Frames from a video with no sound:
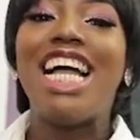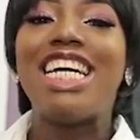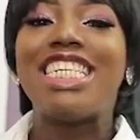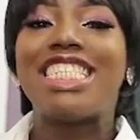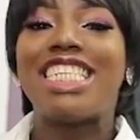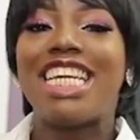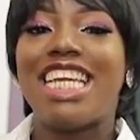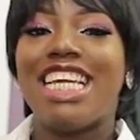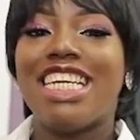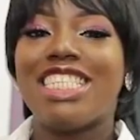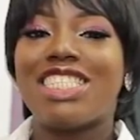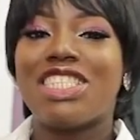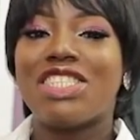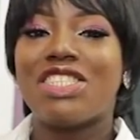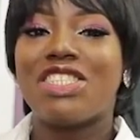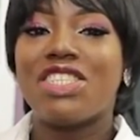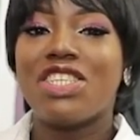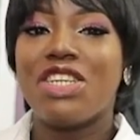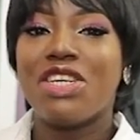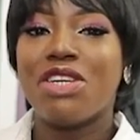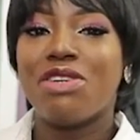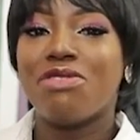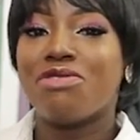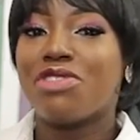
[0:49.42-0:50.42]
She is the
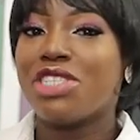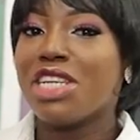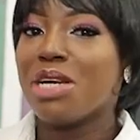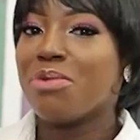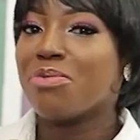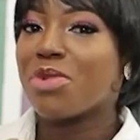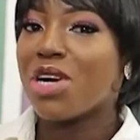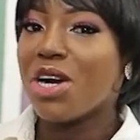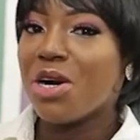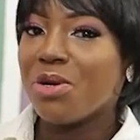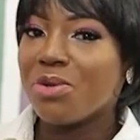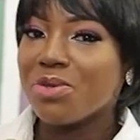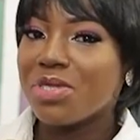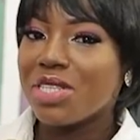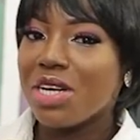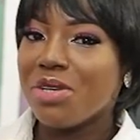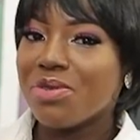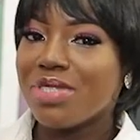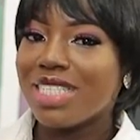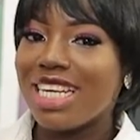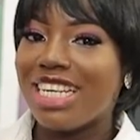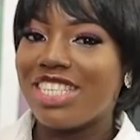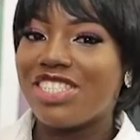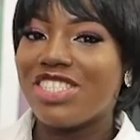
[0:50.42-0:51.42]
CEO of GM
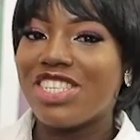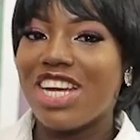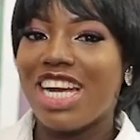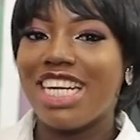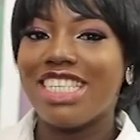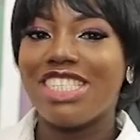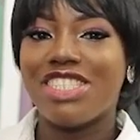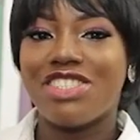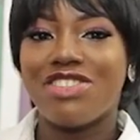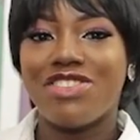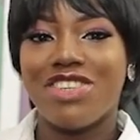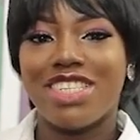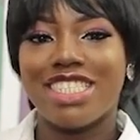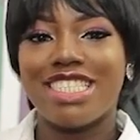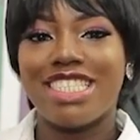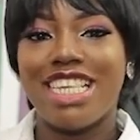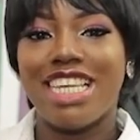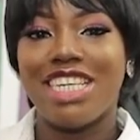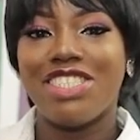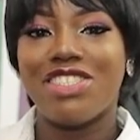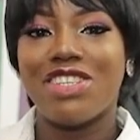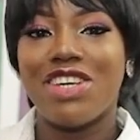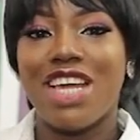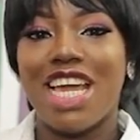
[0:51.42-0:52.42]
Consult, a Chinese
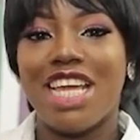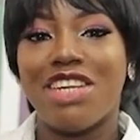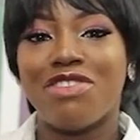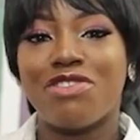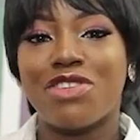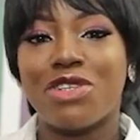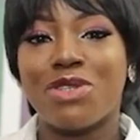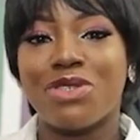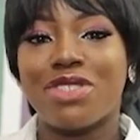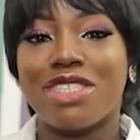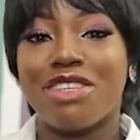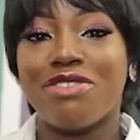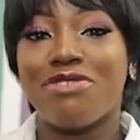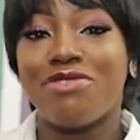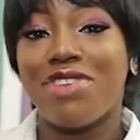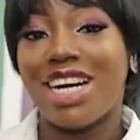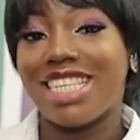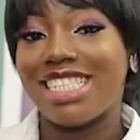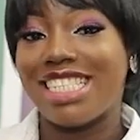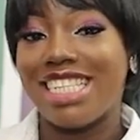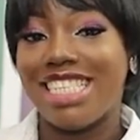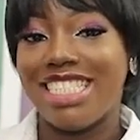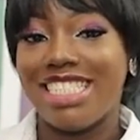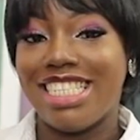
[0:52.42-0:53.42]
translator and of course a
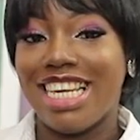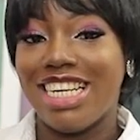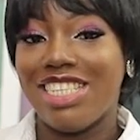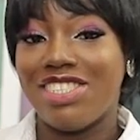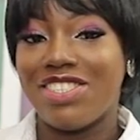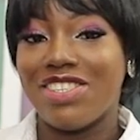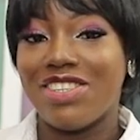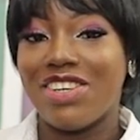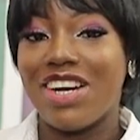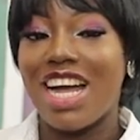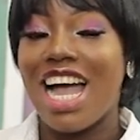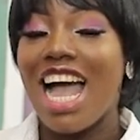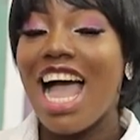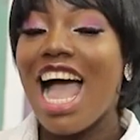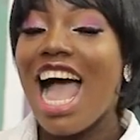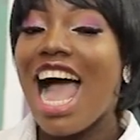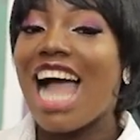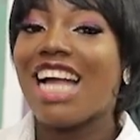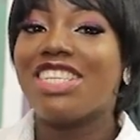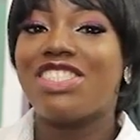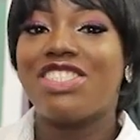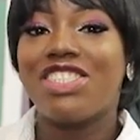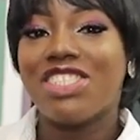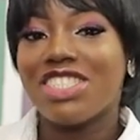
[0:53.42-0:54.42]
facilitator.
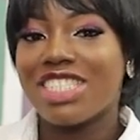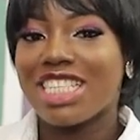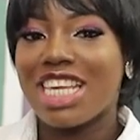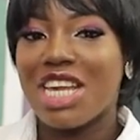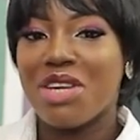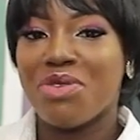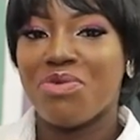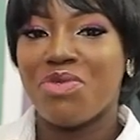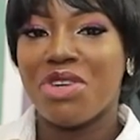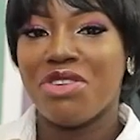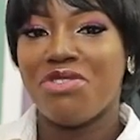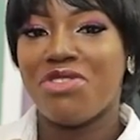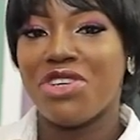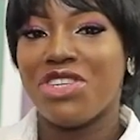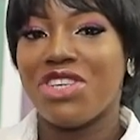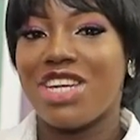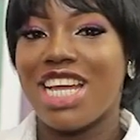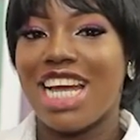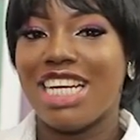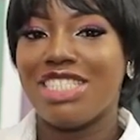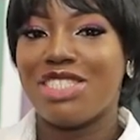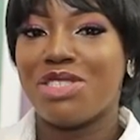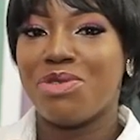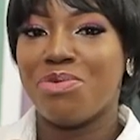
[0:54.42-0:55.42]
I just can't wait for you
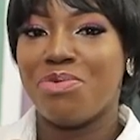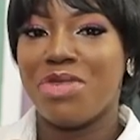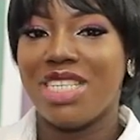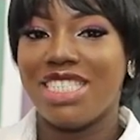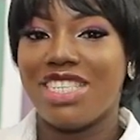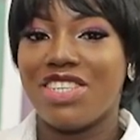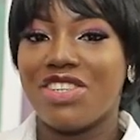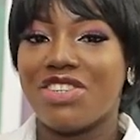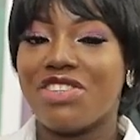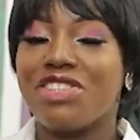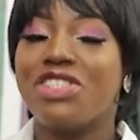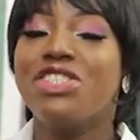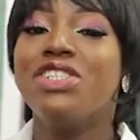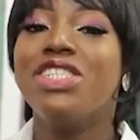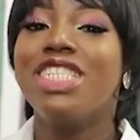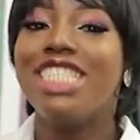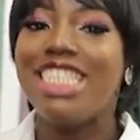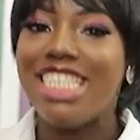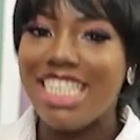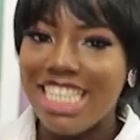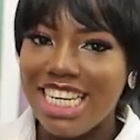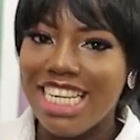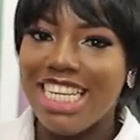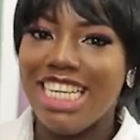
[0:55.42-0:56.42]
guys to meet her. You
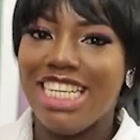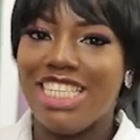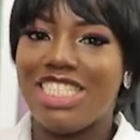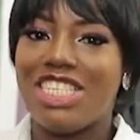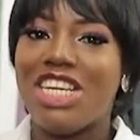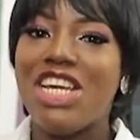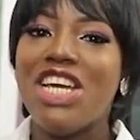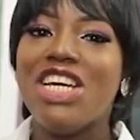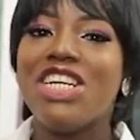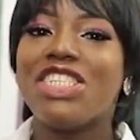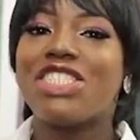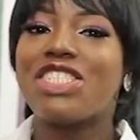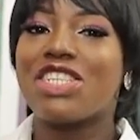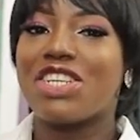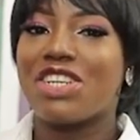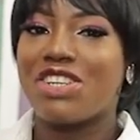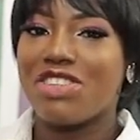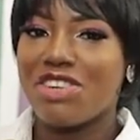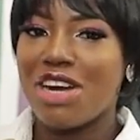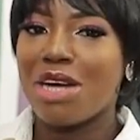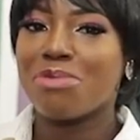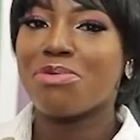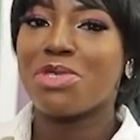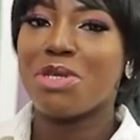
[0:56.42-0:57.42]
need to
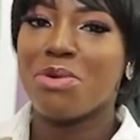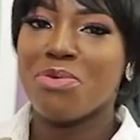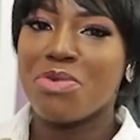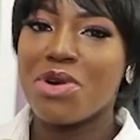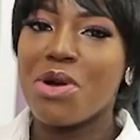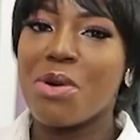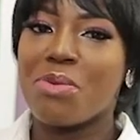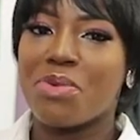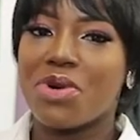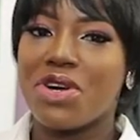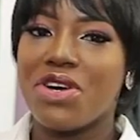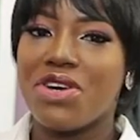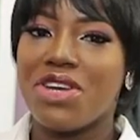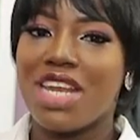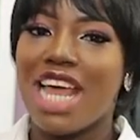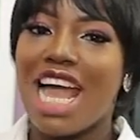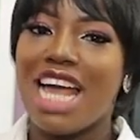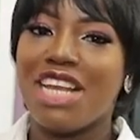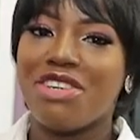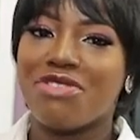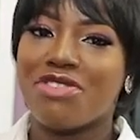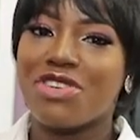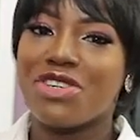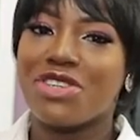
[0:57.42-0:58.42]
grab some popcorn
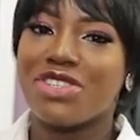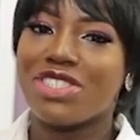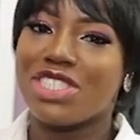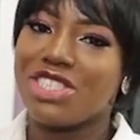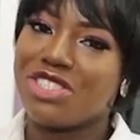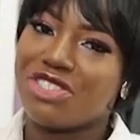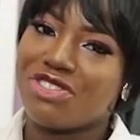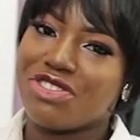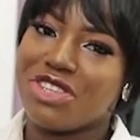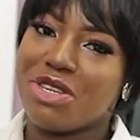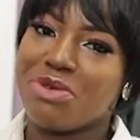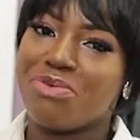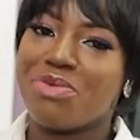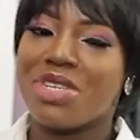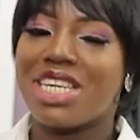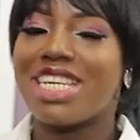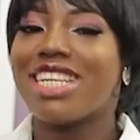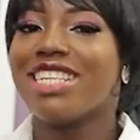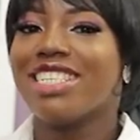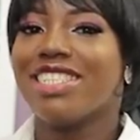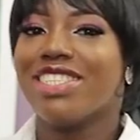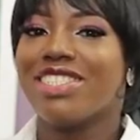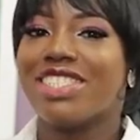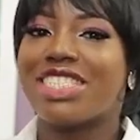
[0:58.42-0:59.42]
and of course a drink
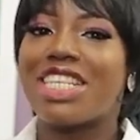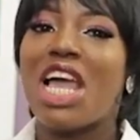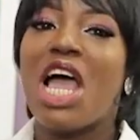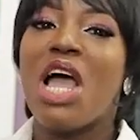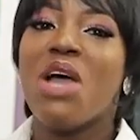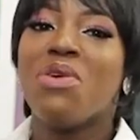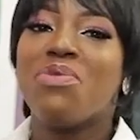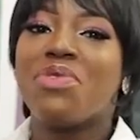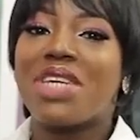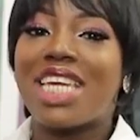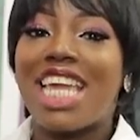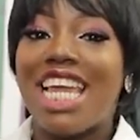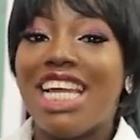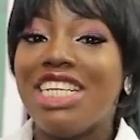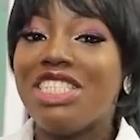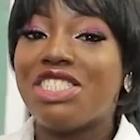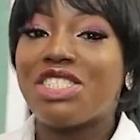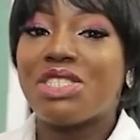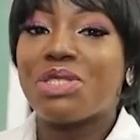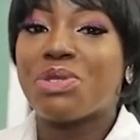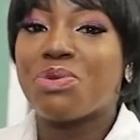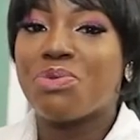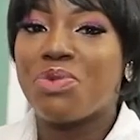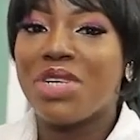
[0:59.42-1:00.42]
because we can't
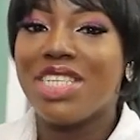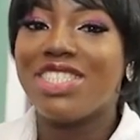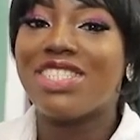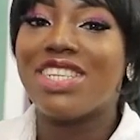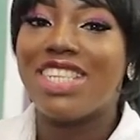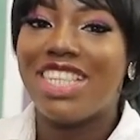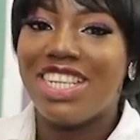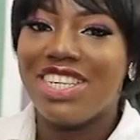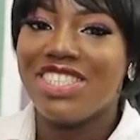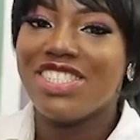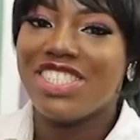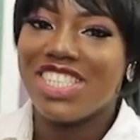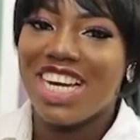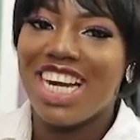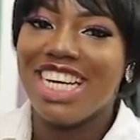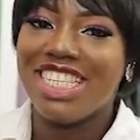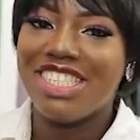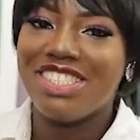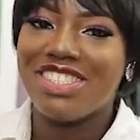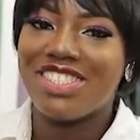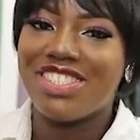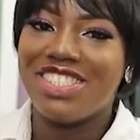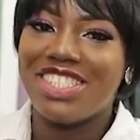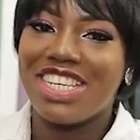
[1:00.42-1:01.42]
just wait to learn
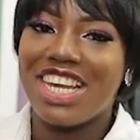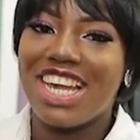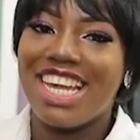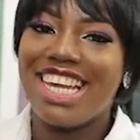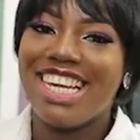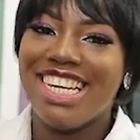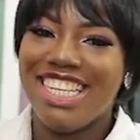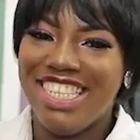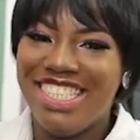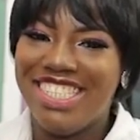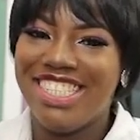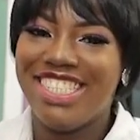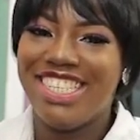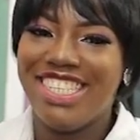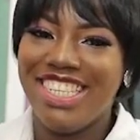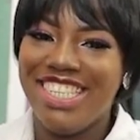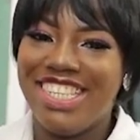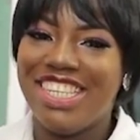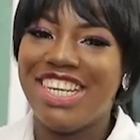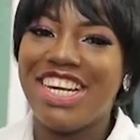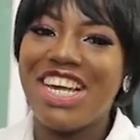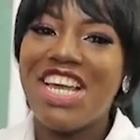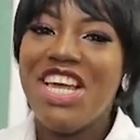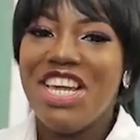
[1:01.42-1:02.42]
Chinese today.
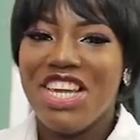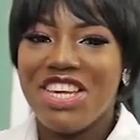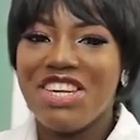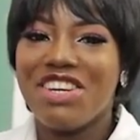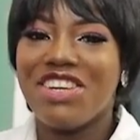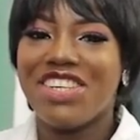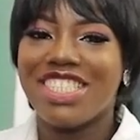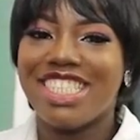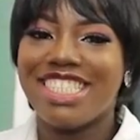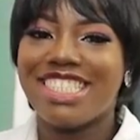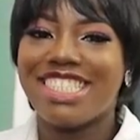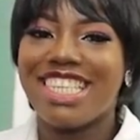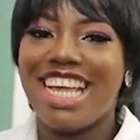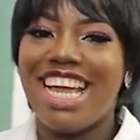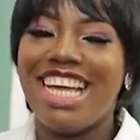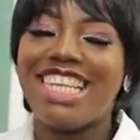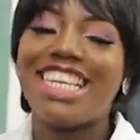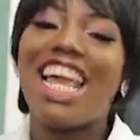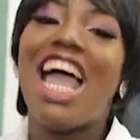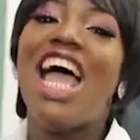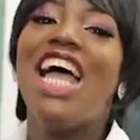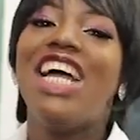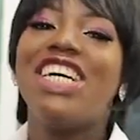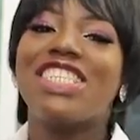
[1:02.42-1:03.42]
You
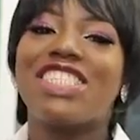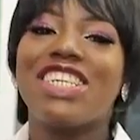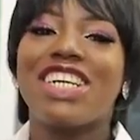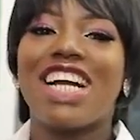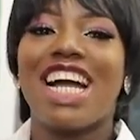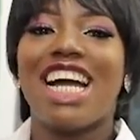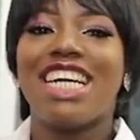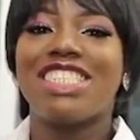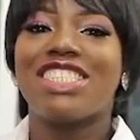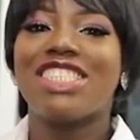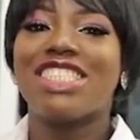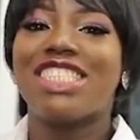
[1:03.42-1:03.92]
understand? So guys,